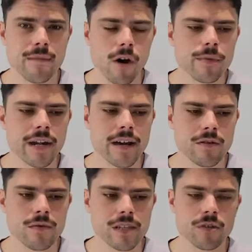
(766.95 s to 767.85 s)
Melbourne had a
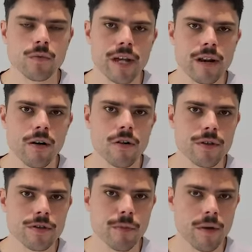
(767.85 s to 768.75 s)
really good win over
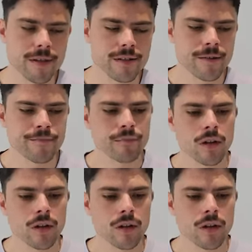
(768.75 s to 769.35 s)
the Bombers